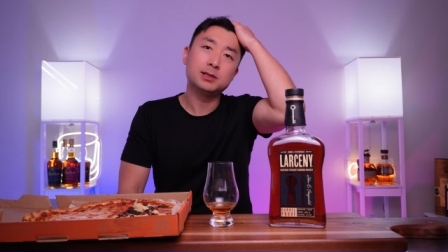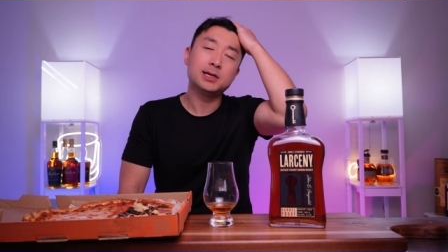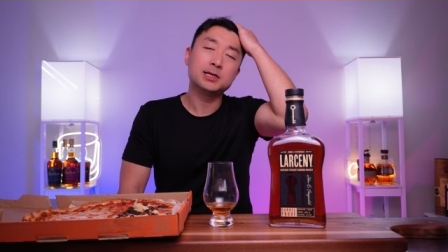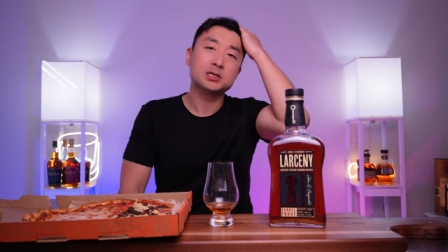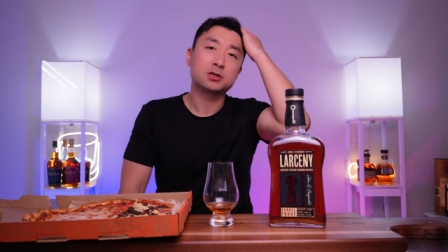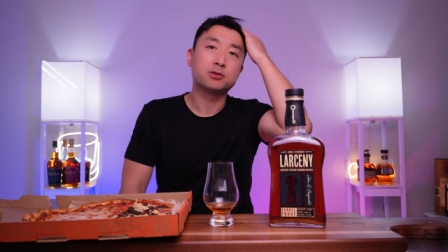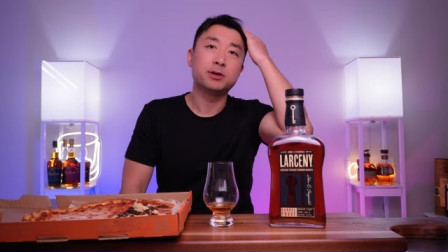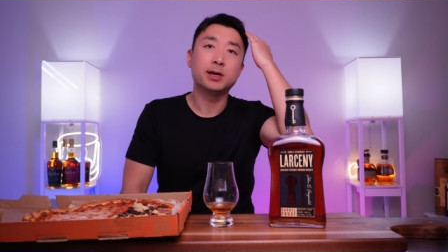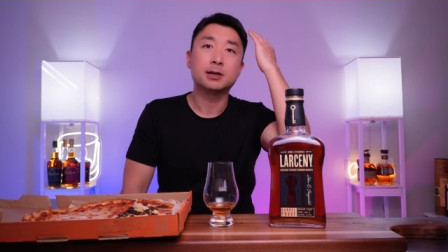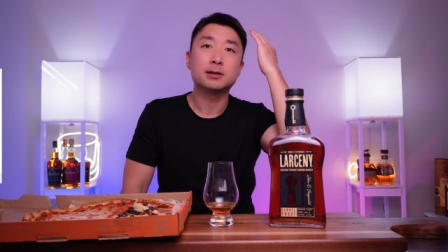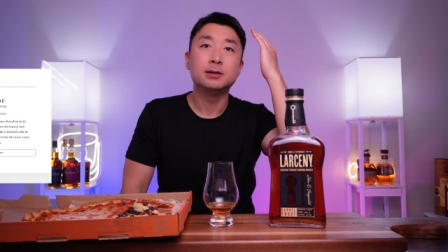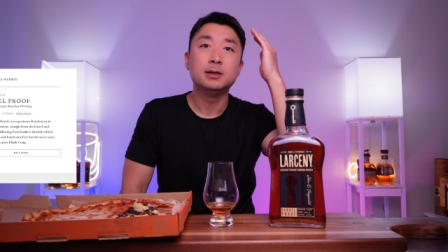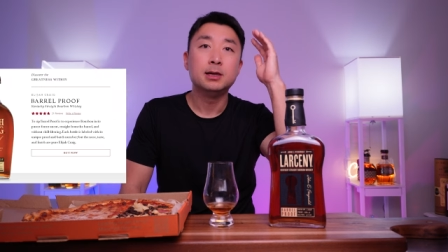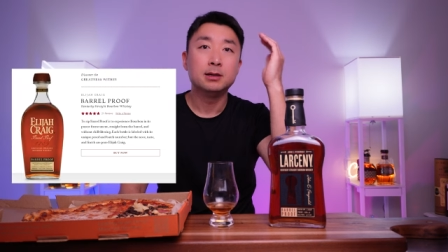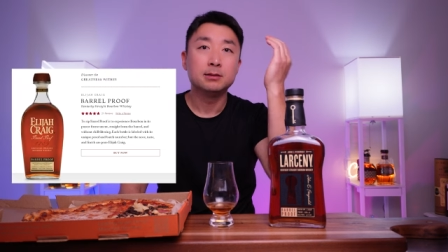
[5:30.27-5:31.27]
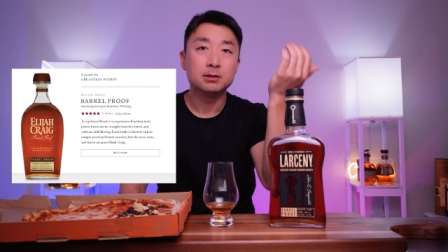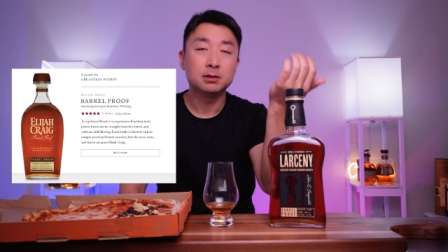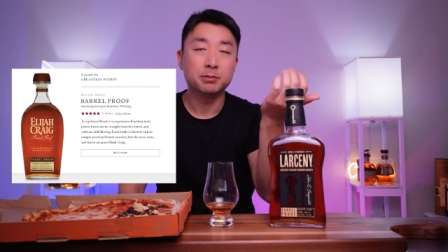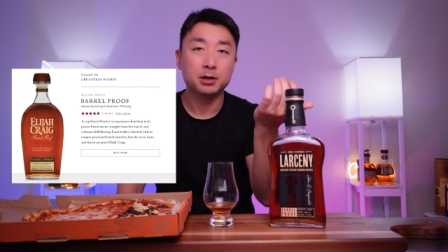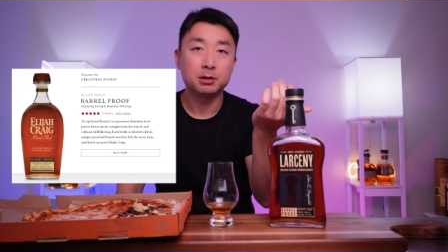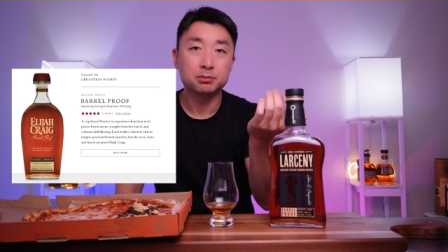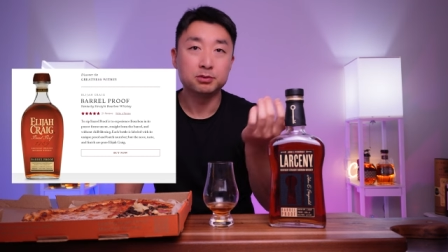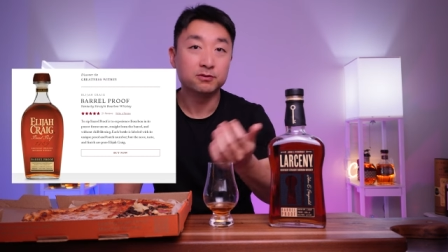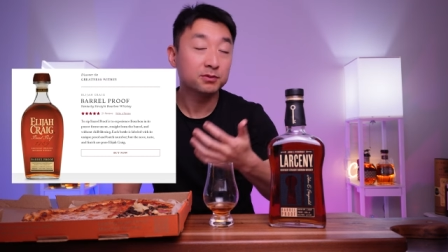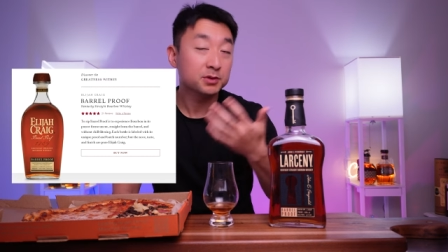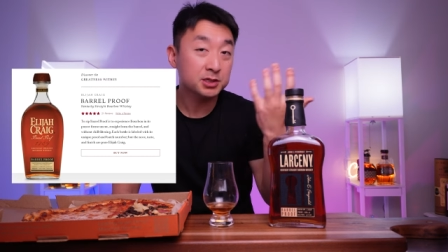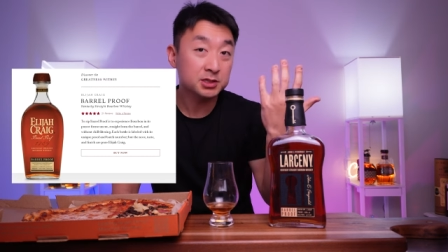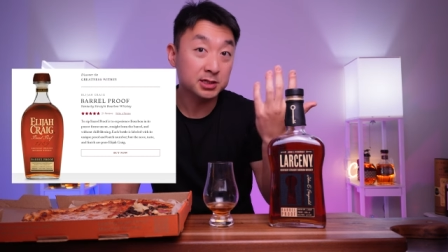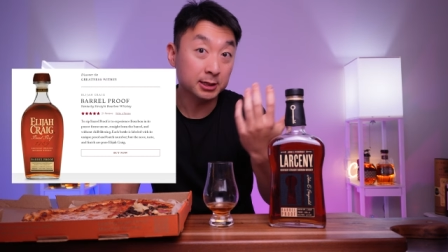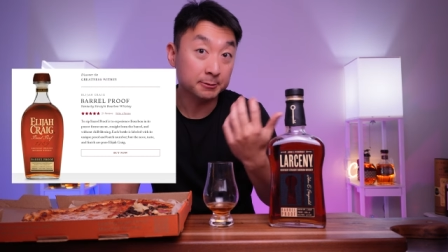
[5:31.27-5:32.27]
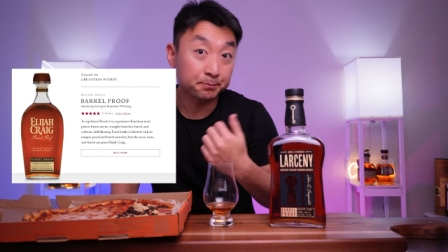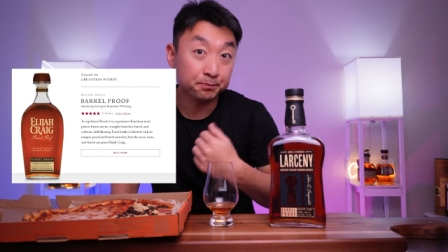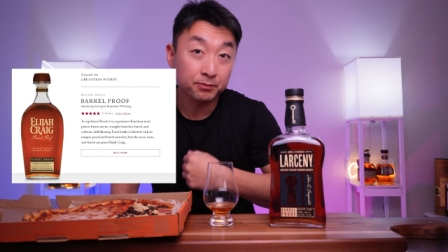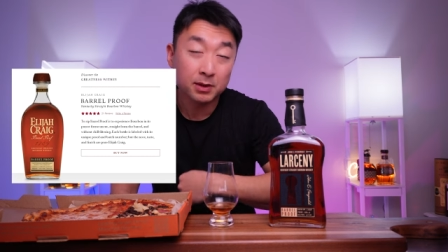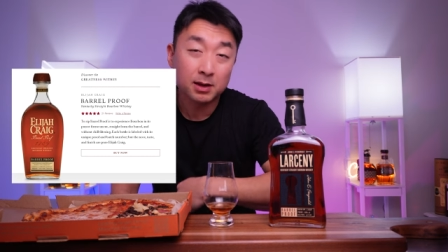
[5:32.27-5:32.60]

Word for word: Elijah Craig, the barrel proof, which is good.